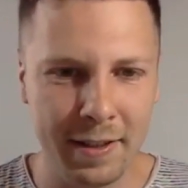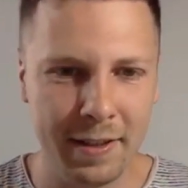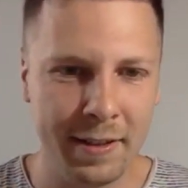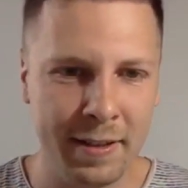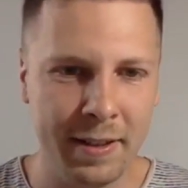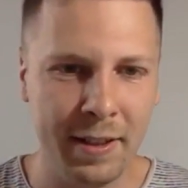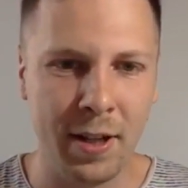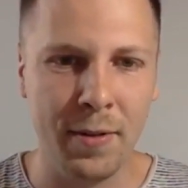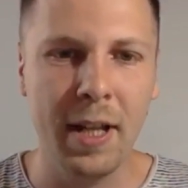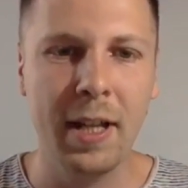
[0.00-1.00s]
you
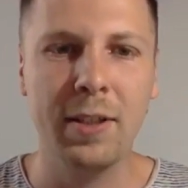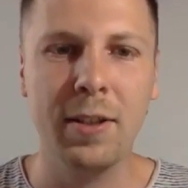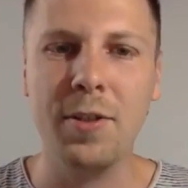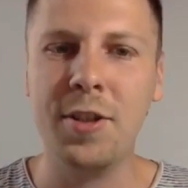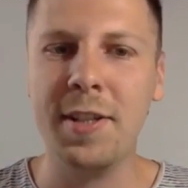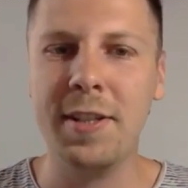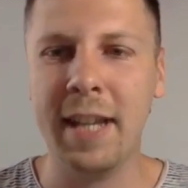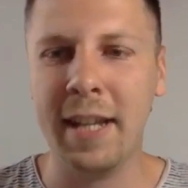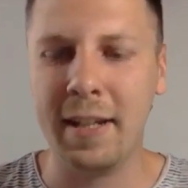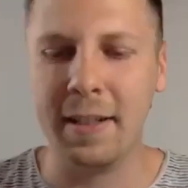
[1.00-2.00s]
know, not just
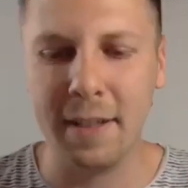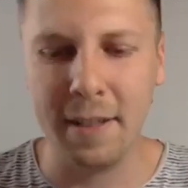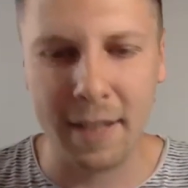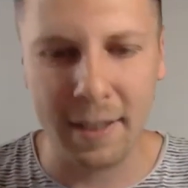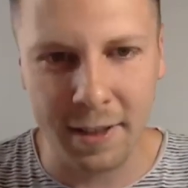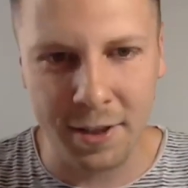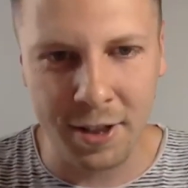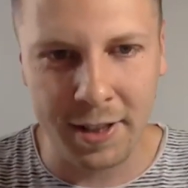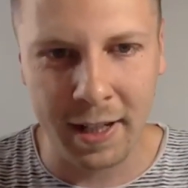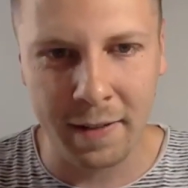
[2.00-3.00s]
saying that it's energy
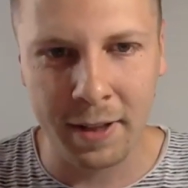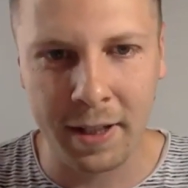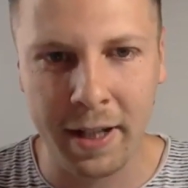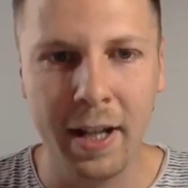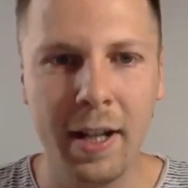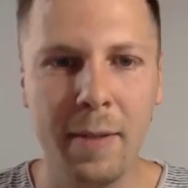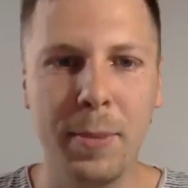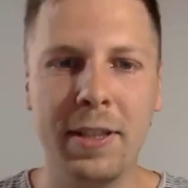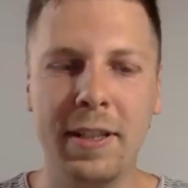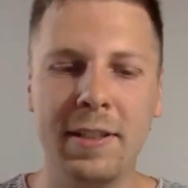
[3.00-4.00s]
saving, but
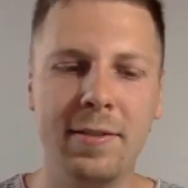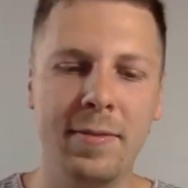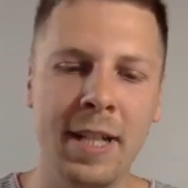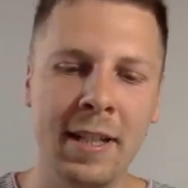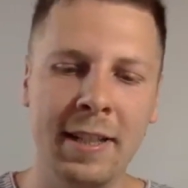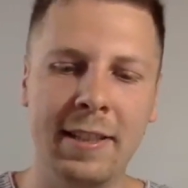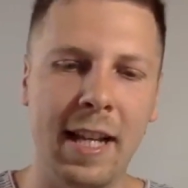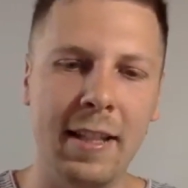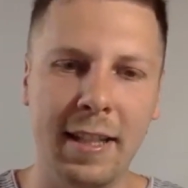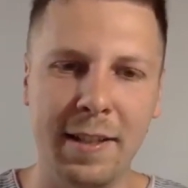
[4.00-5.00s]
it's really
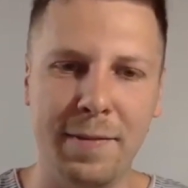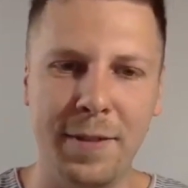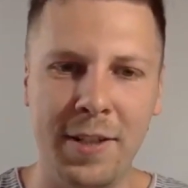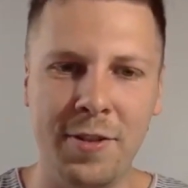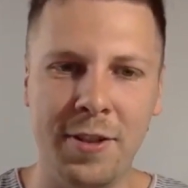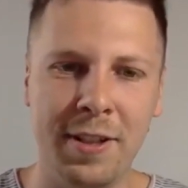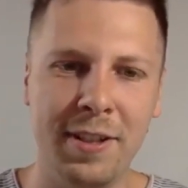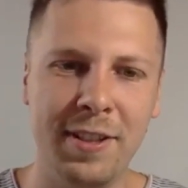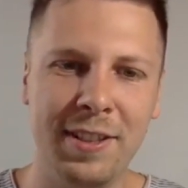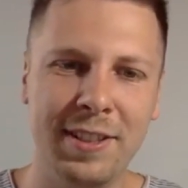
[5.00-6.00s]
selling the feature.
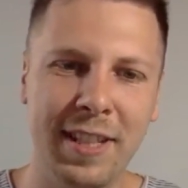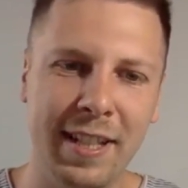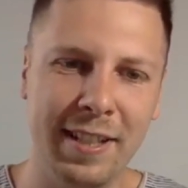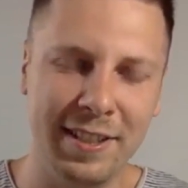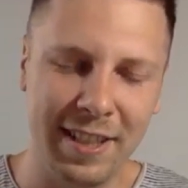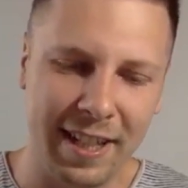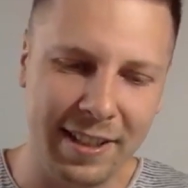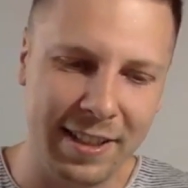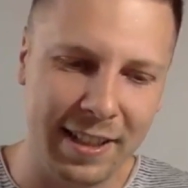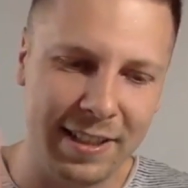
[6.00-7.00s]
It's saying it's
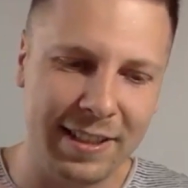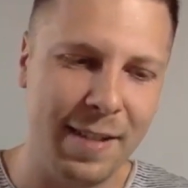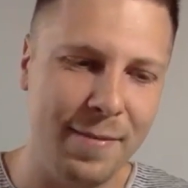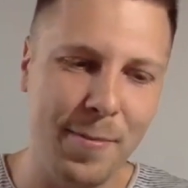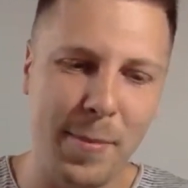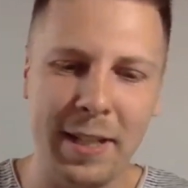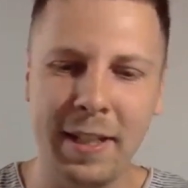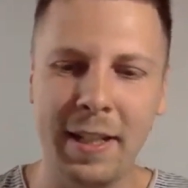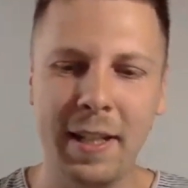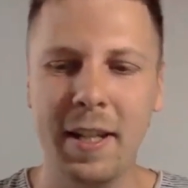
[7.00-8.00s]
going to save you
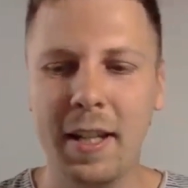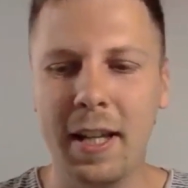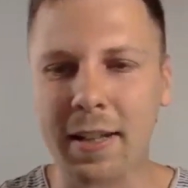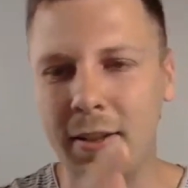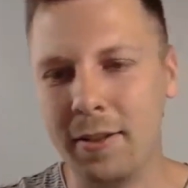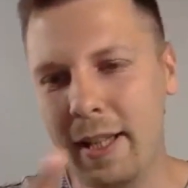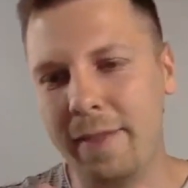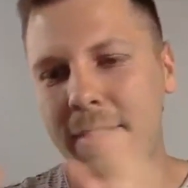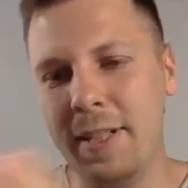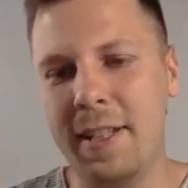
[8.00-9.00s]
money. And on
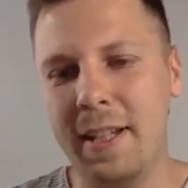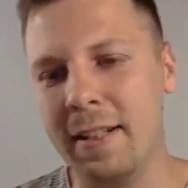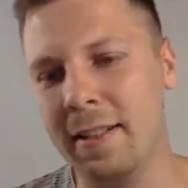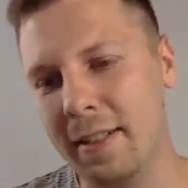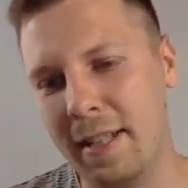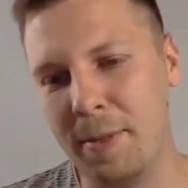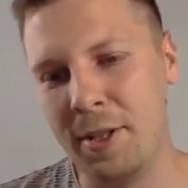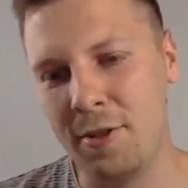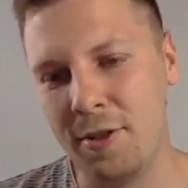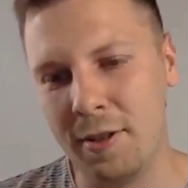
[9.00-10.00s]
every single
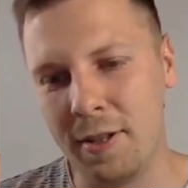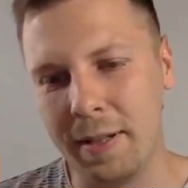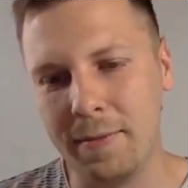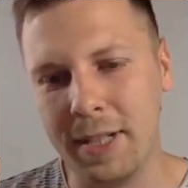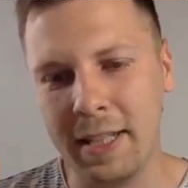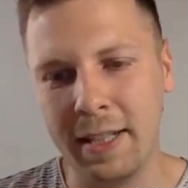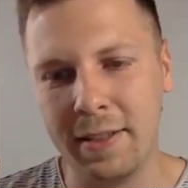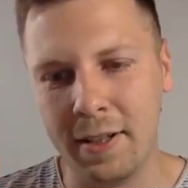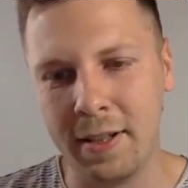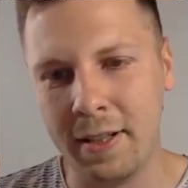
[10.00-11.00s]
image, you can really
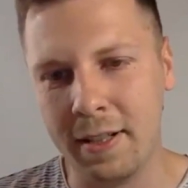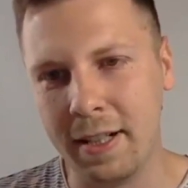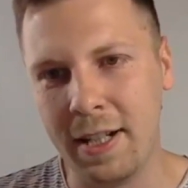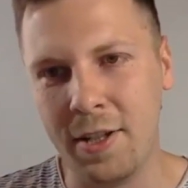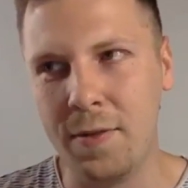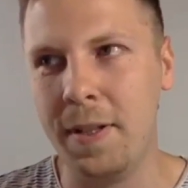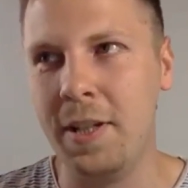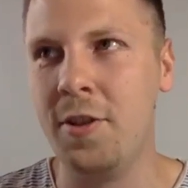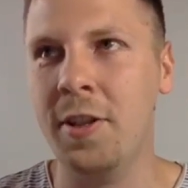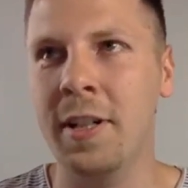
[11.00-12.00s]
turn each
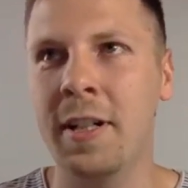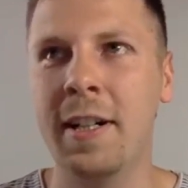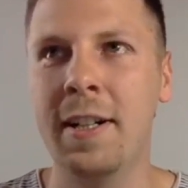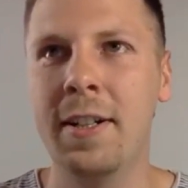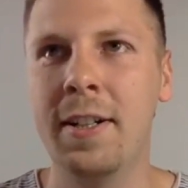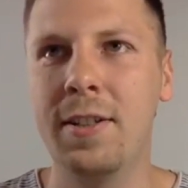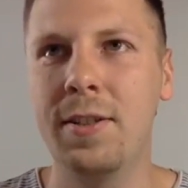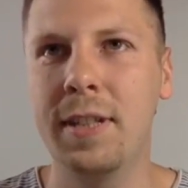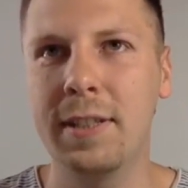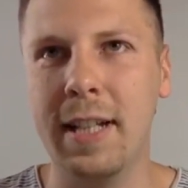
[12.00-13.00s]
feature to
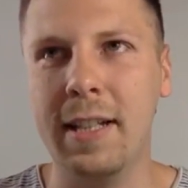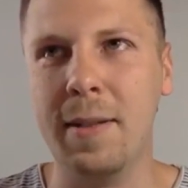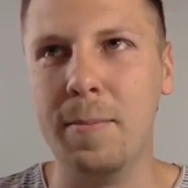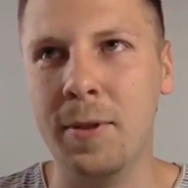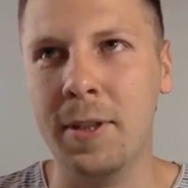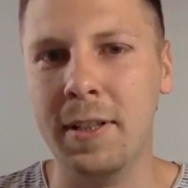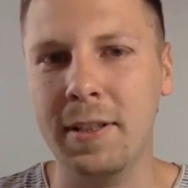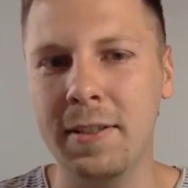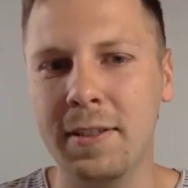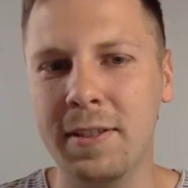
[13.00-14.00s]
the selling point.
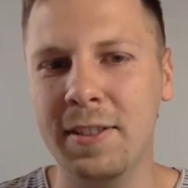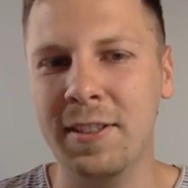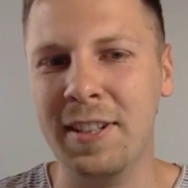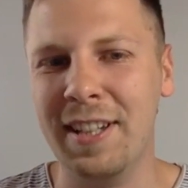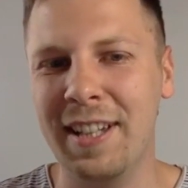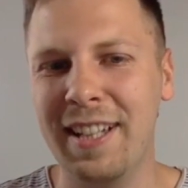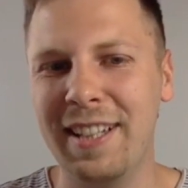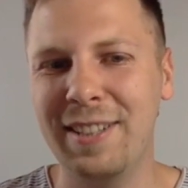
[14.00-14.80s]
So,